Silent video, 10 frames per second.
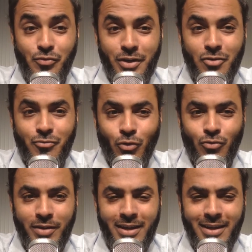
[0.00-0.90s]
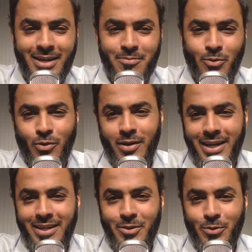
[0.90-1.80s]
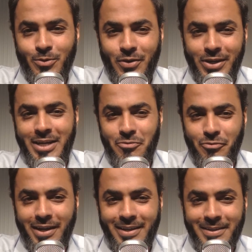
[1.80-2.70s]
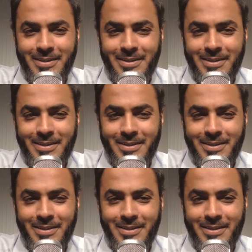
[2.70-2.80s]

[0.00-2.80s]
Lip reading: fearful way and more creative way.